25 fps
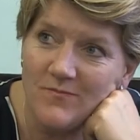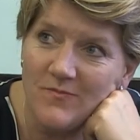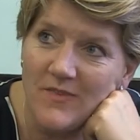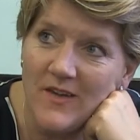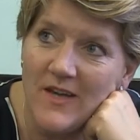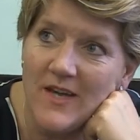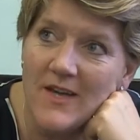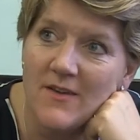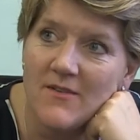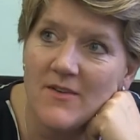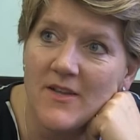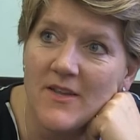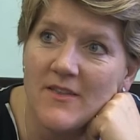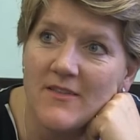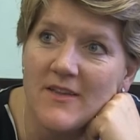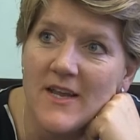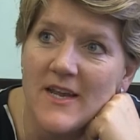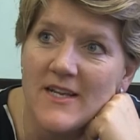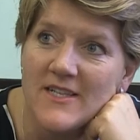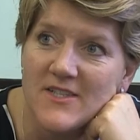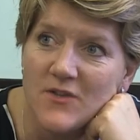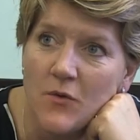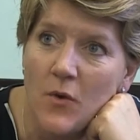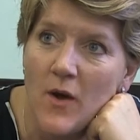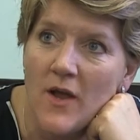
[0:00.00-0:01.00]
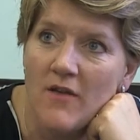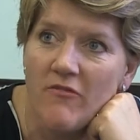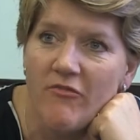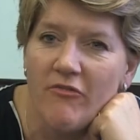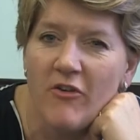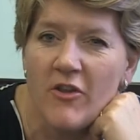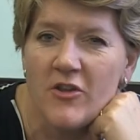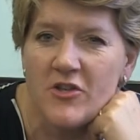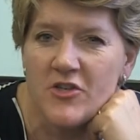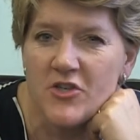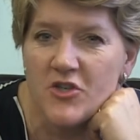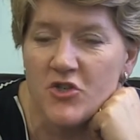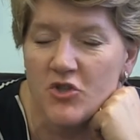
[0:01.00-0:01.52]
it's quite
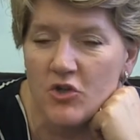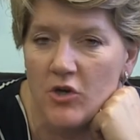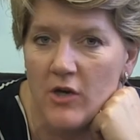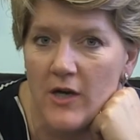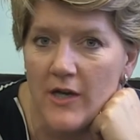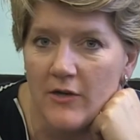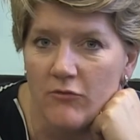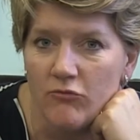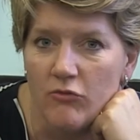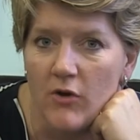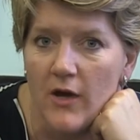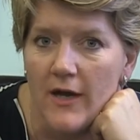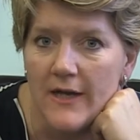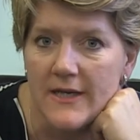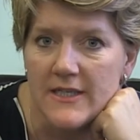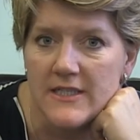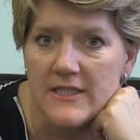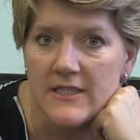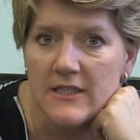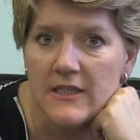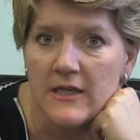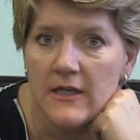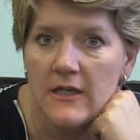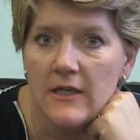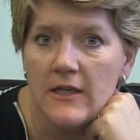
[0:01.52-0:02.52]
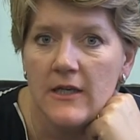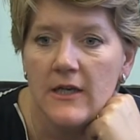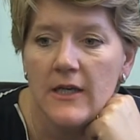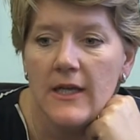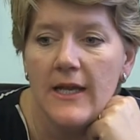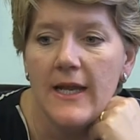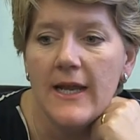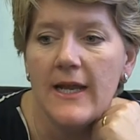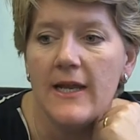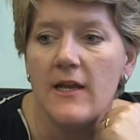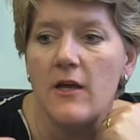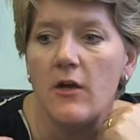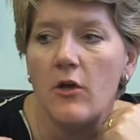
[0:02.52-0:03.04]
fun to try and write
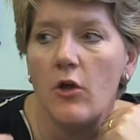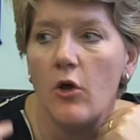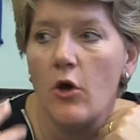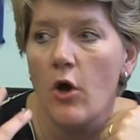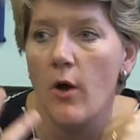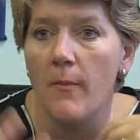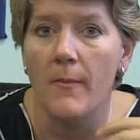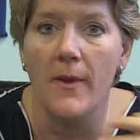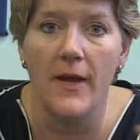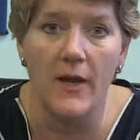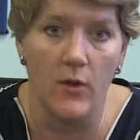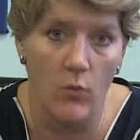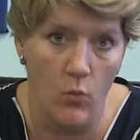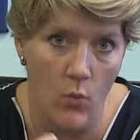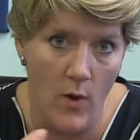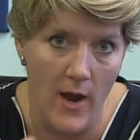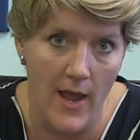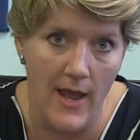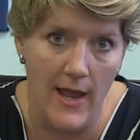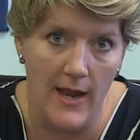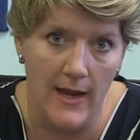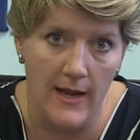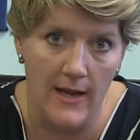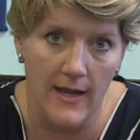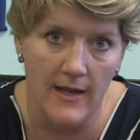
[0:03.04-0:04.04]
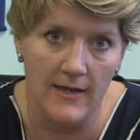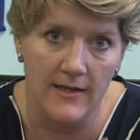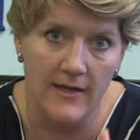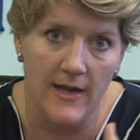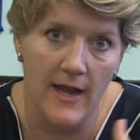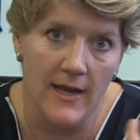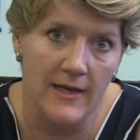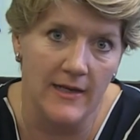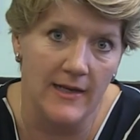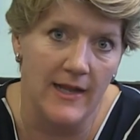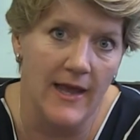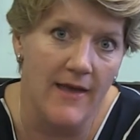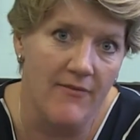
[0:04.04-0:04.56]
in a comic way
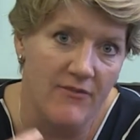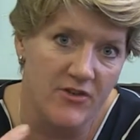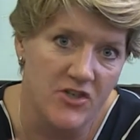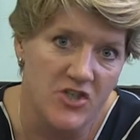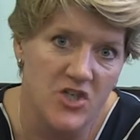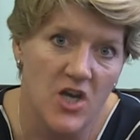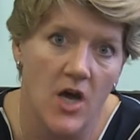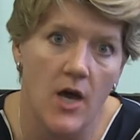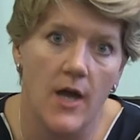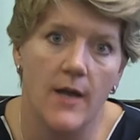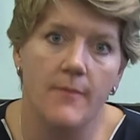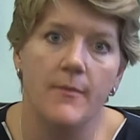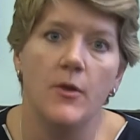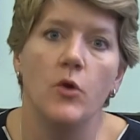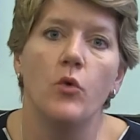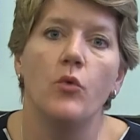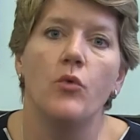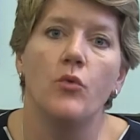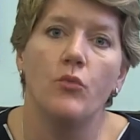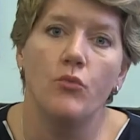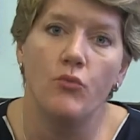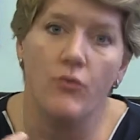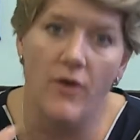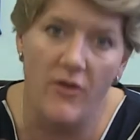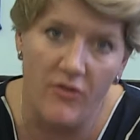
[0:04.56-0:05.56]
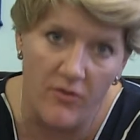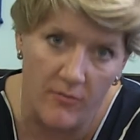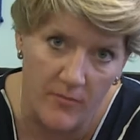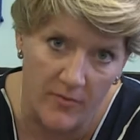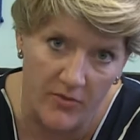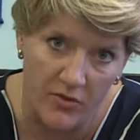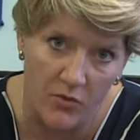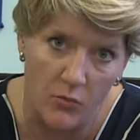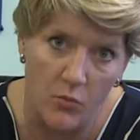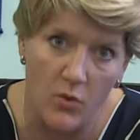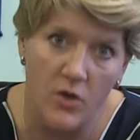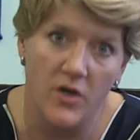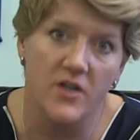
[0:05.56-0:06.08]
and get the timing or the rhythm of
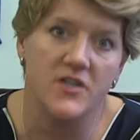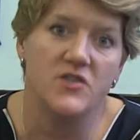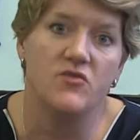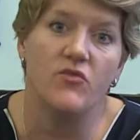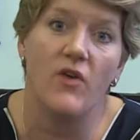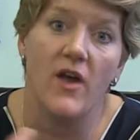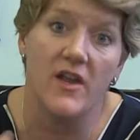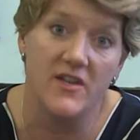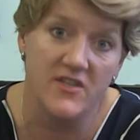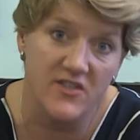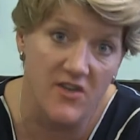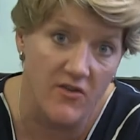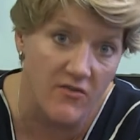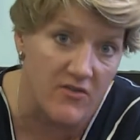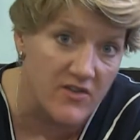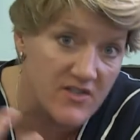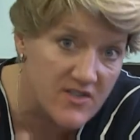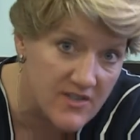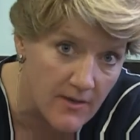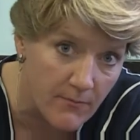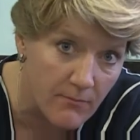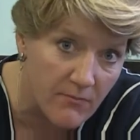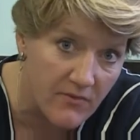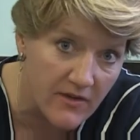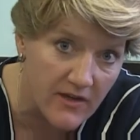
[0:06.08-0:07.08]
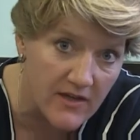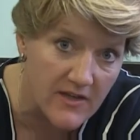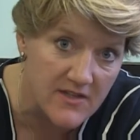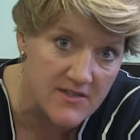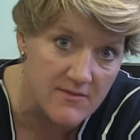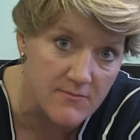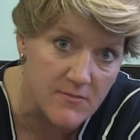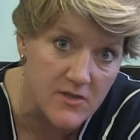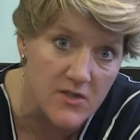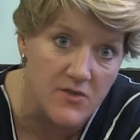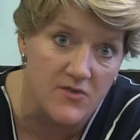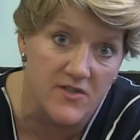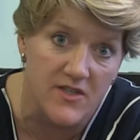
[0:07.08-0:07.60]
the words right so that something is
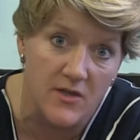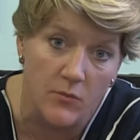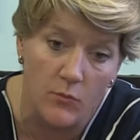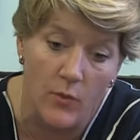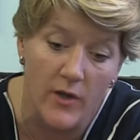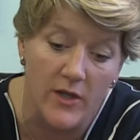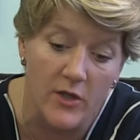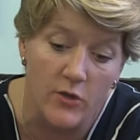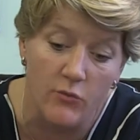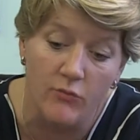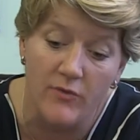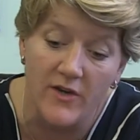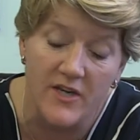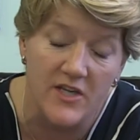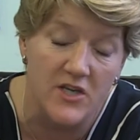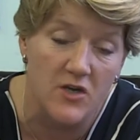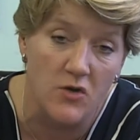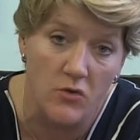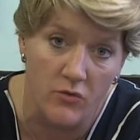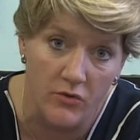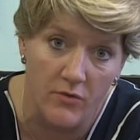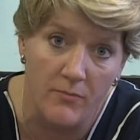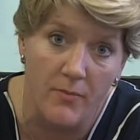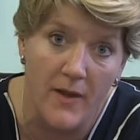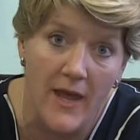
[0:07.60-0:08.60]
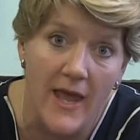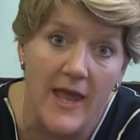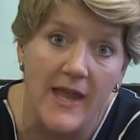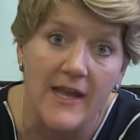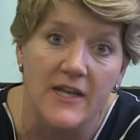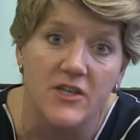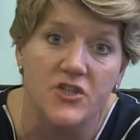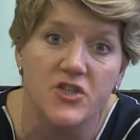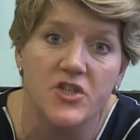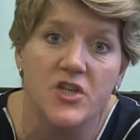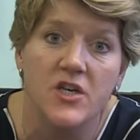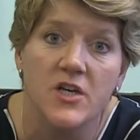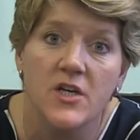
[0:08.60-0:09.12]
amusing when you read it on the
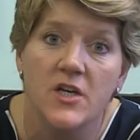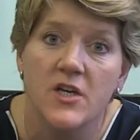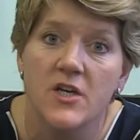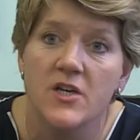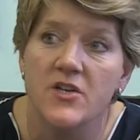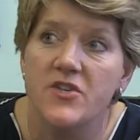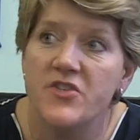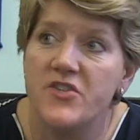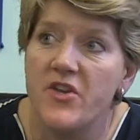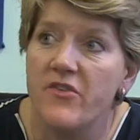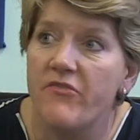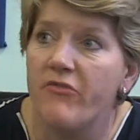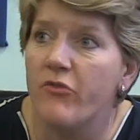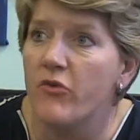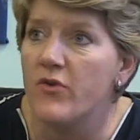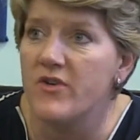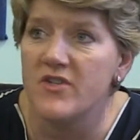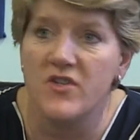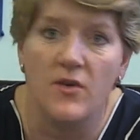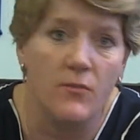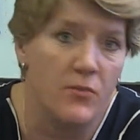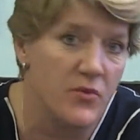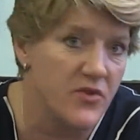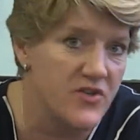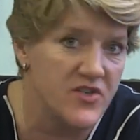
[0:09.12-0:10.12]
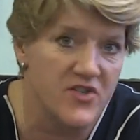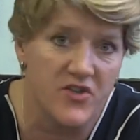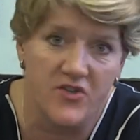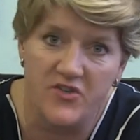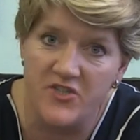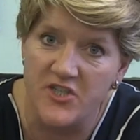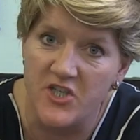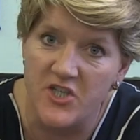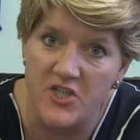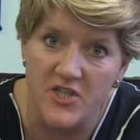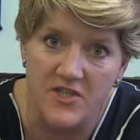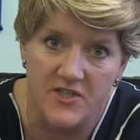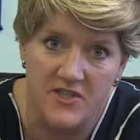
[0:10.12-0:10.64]
page. So, for example, the
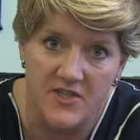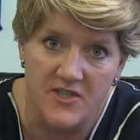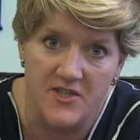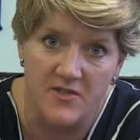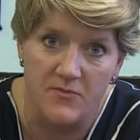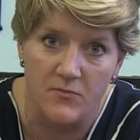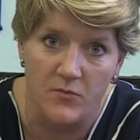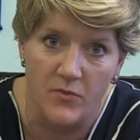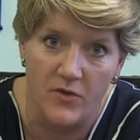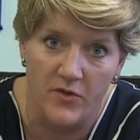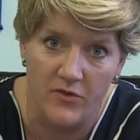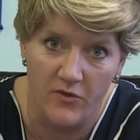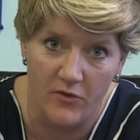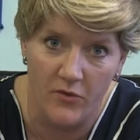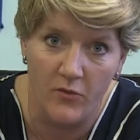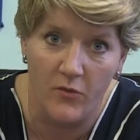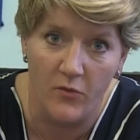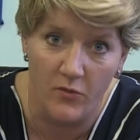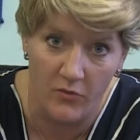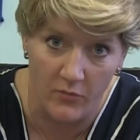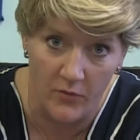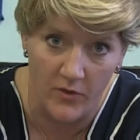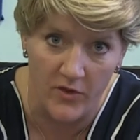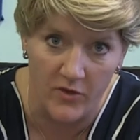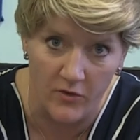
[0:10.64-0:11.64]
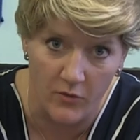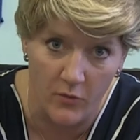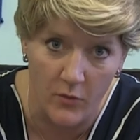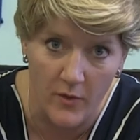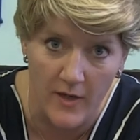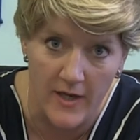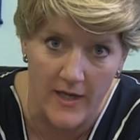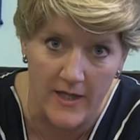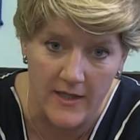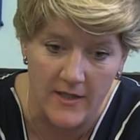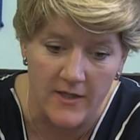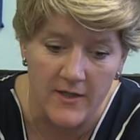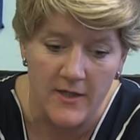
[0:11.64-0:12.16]
sausage incident with the
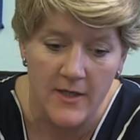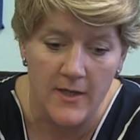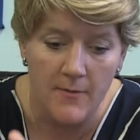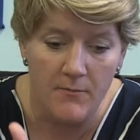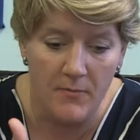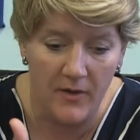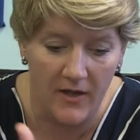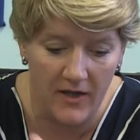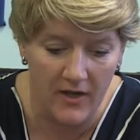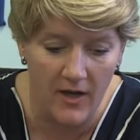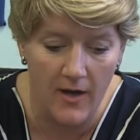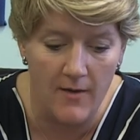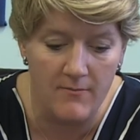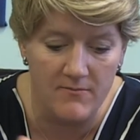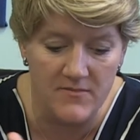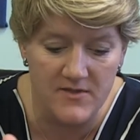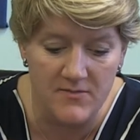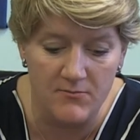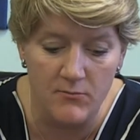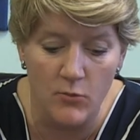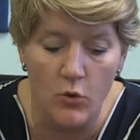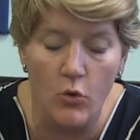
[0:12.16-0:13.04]
Queen becomes